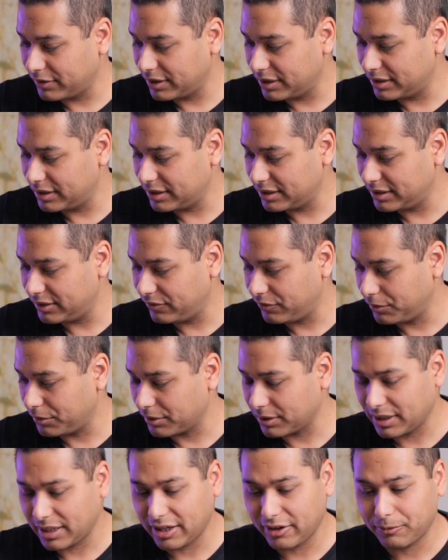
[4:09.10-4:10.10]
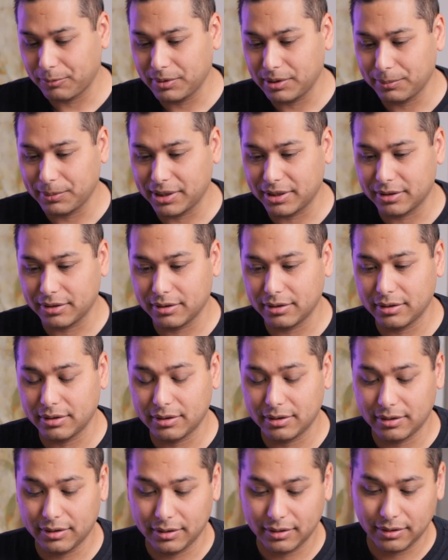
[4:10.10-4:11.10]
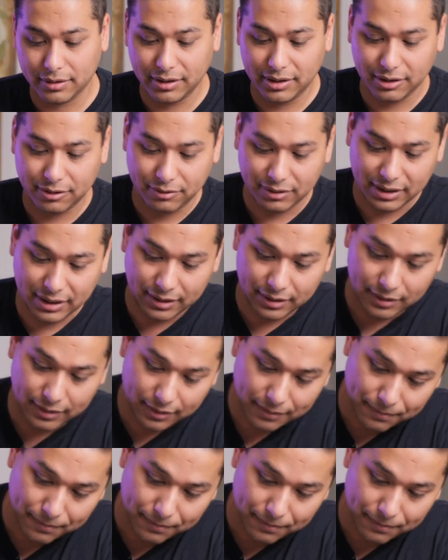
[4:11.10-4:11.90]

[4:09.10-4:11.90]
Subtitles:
to 64.5 millimeter gear ring.